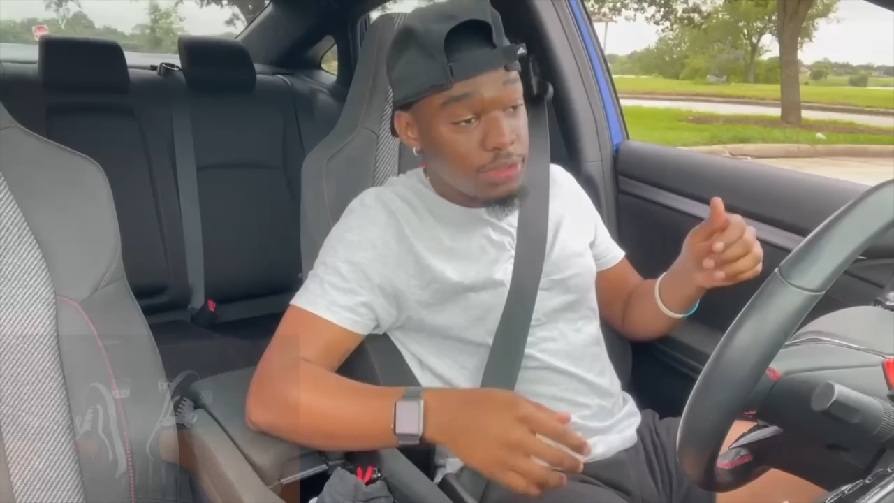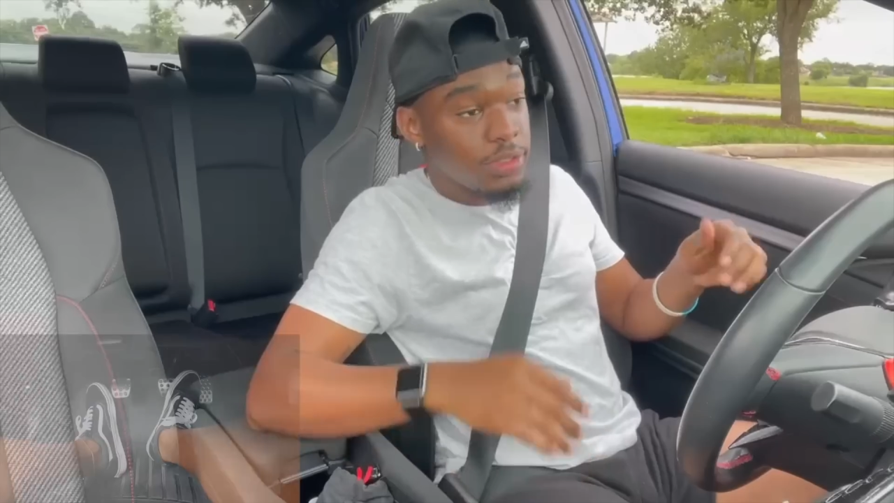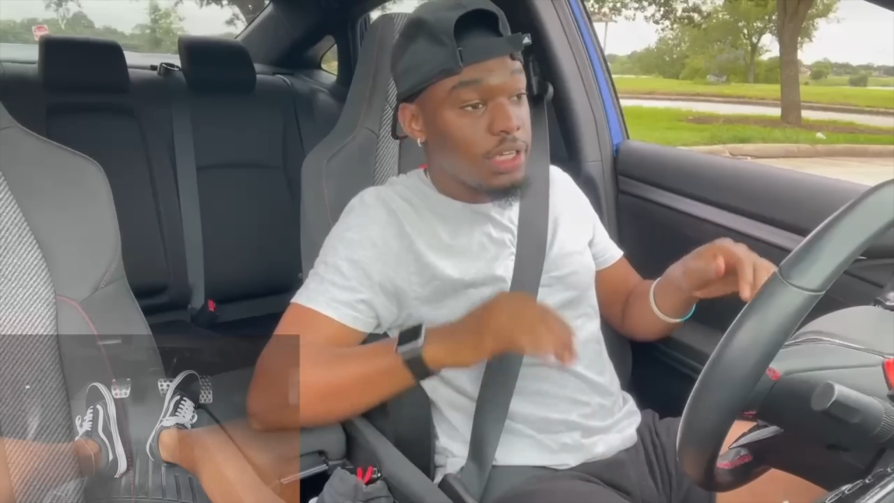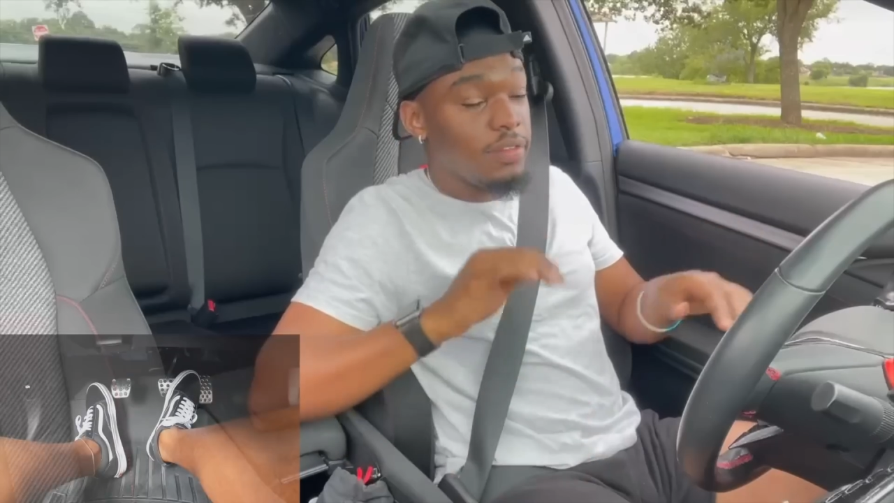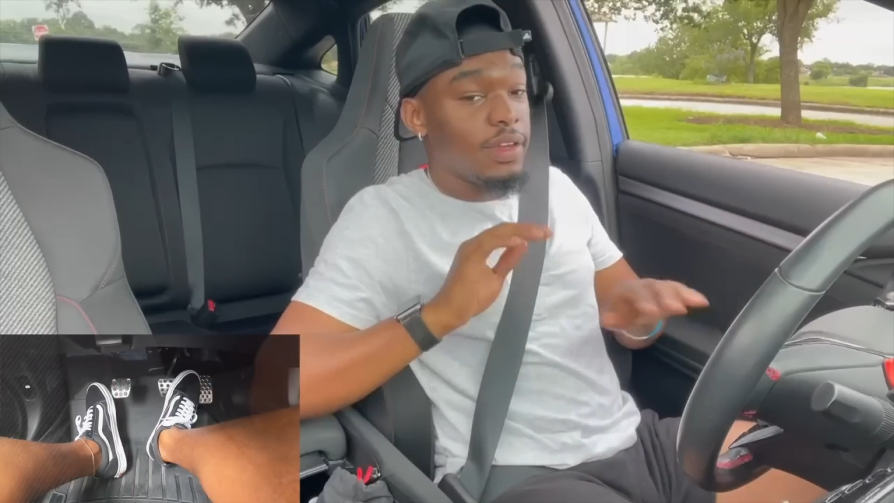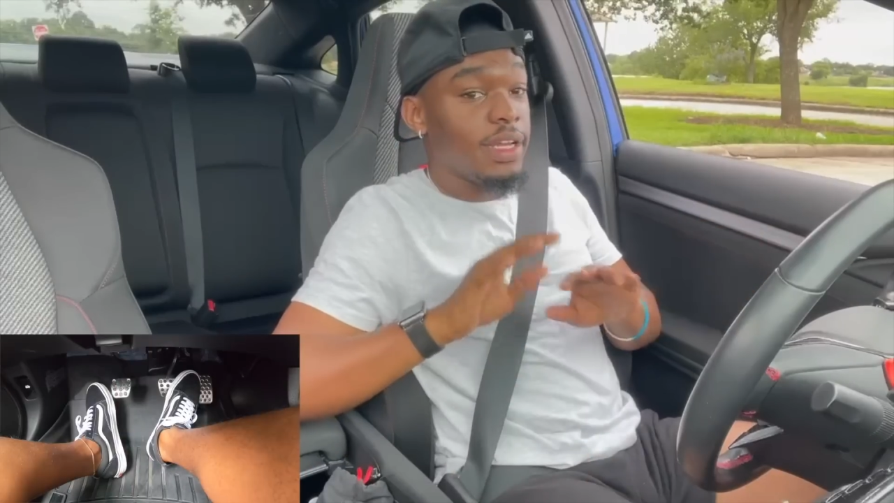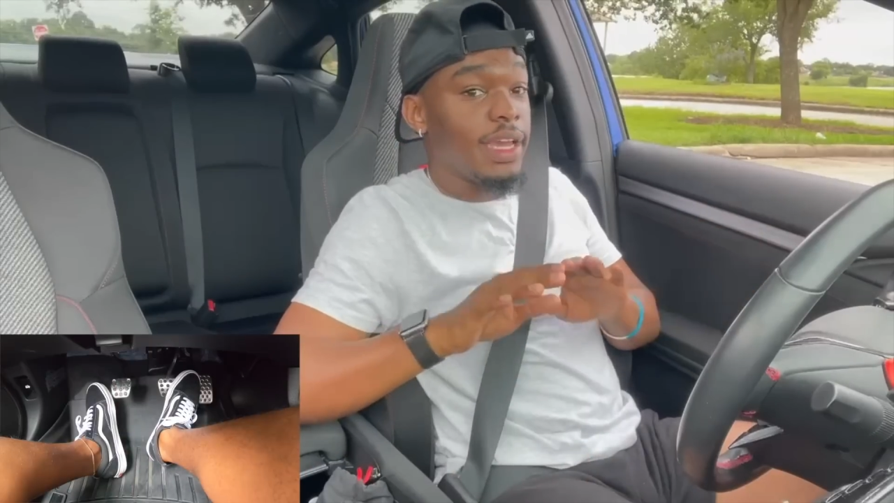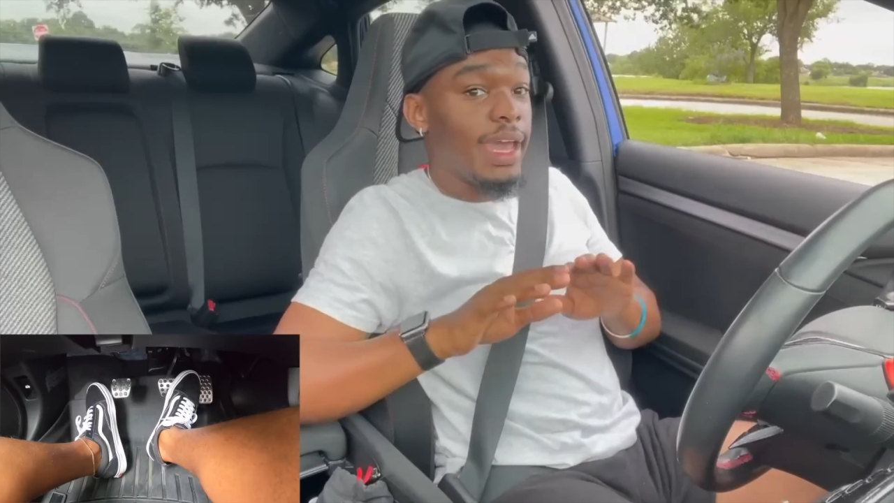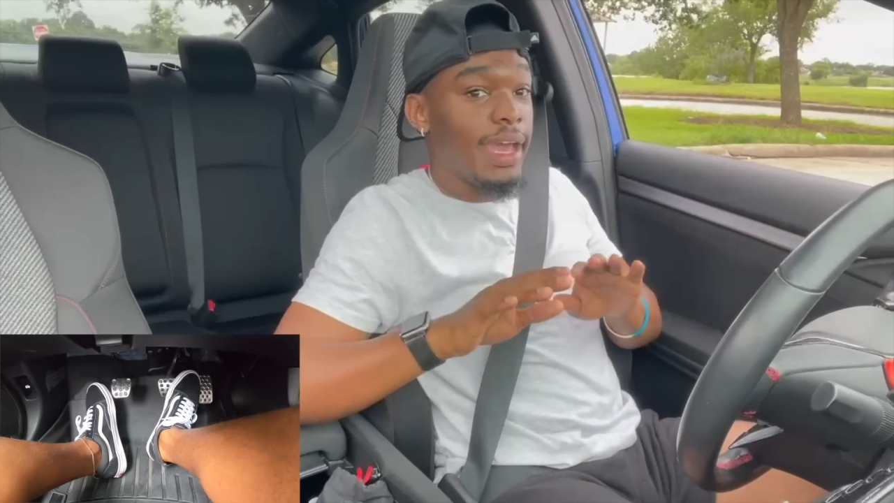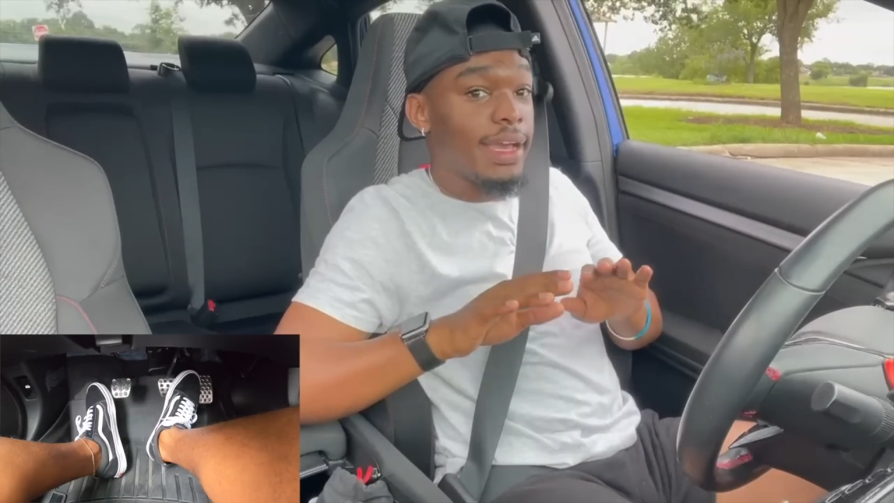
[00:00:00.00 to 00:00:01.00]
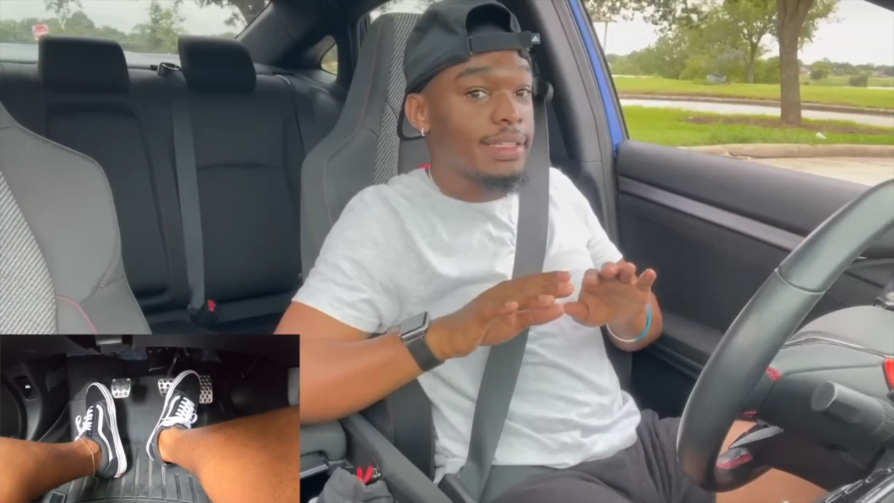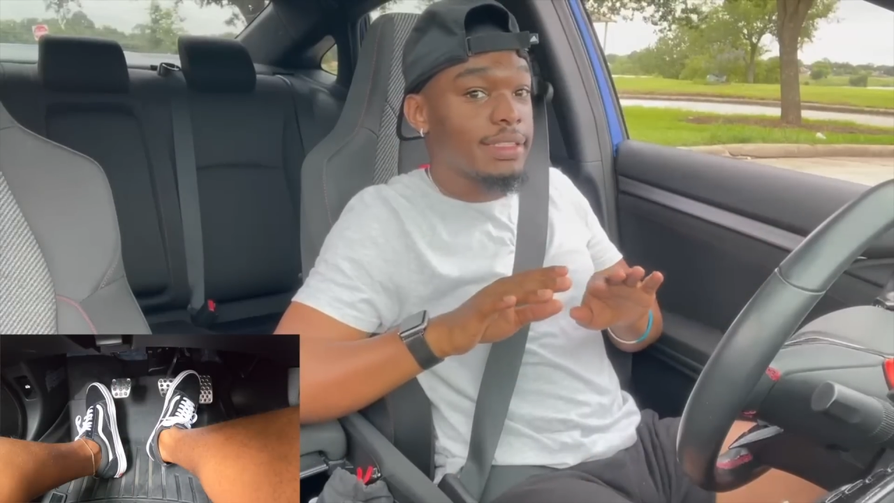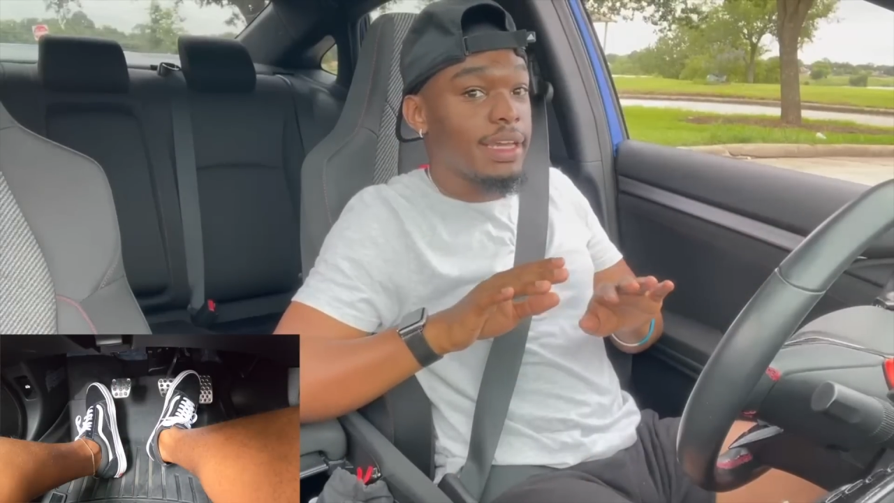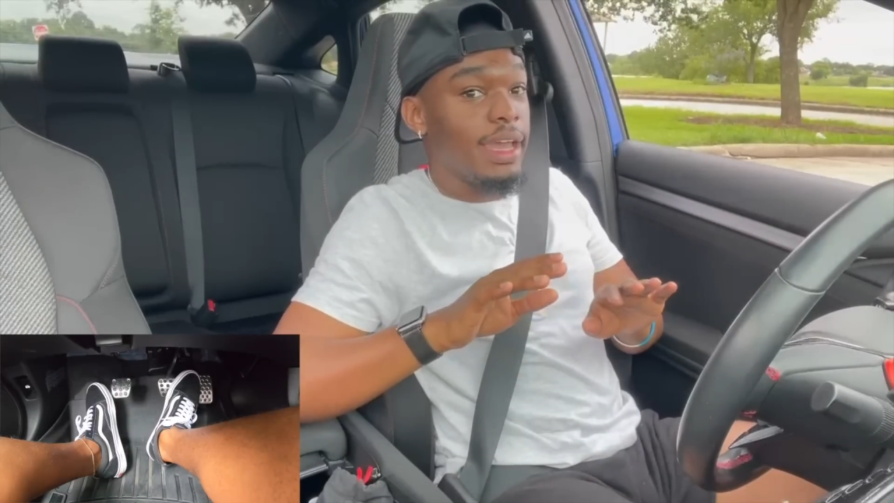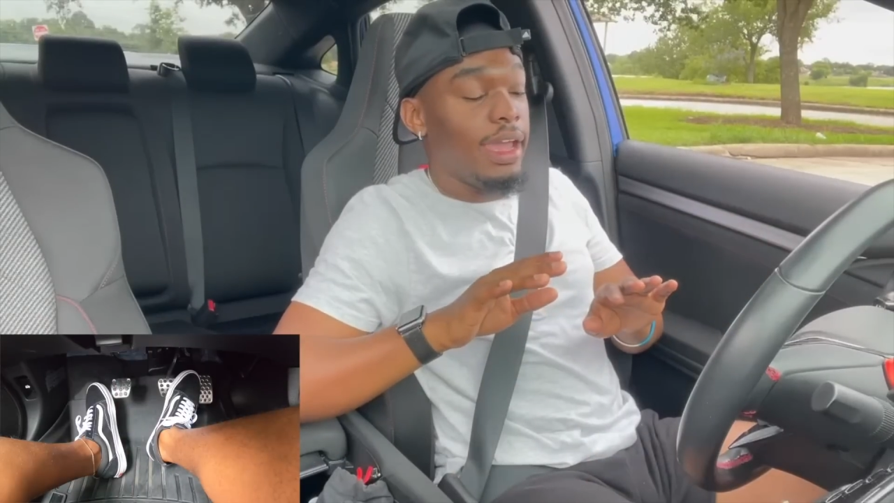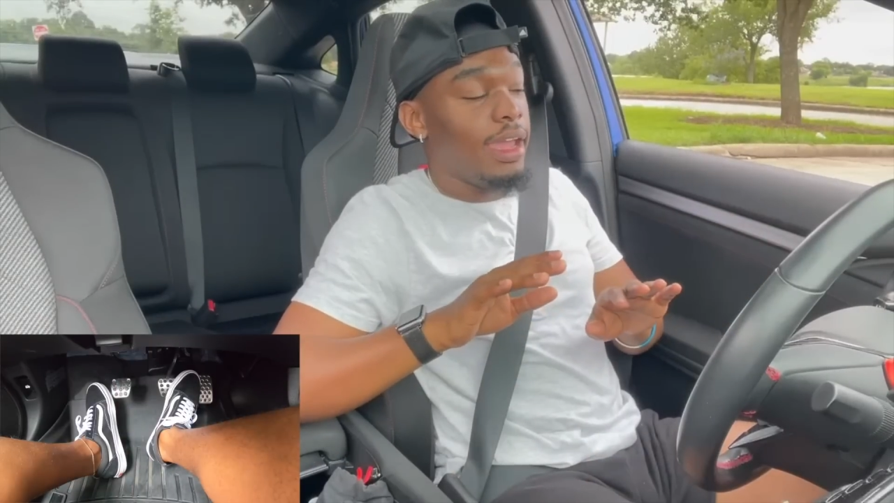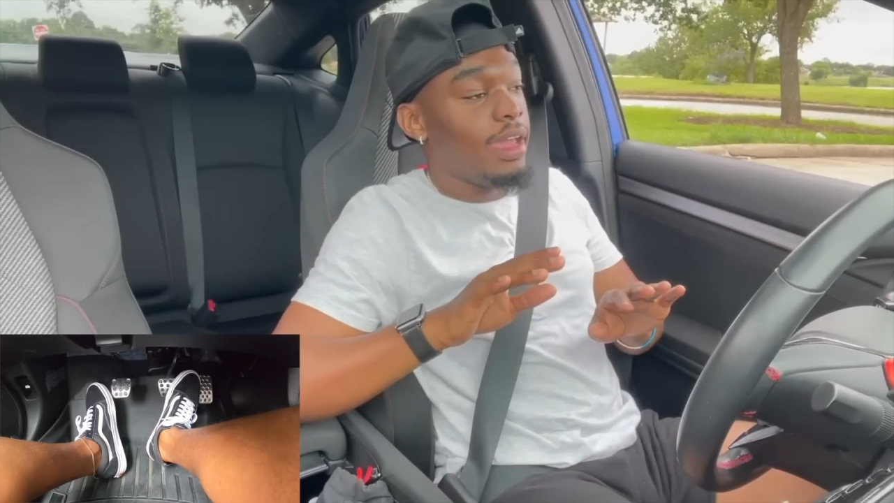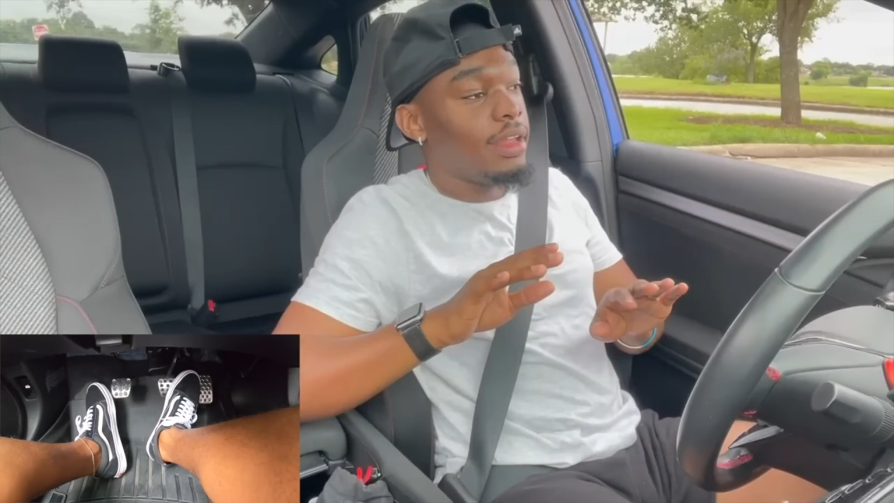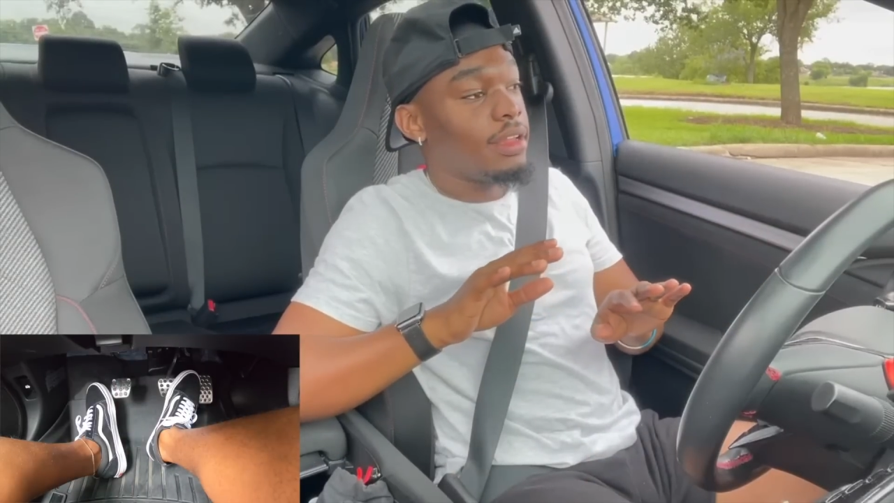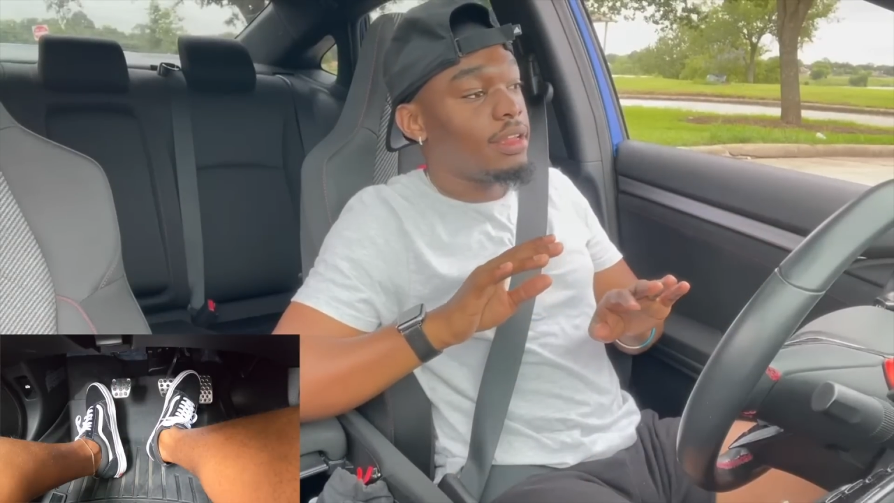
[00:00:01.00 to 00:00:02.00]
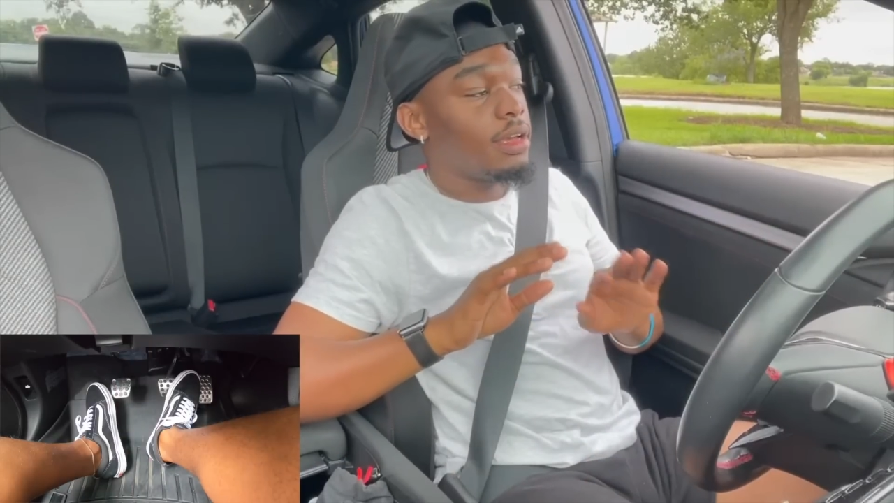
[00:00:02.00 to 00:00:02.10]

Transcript: Giving it gas and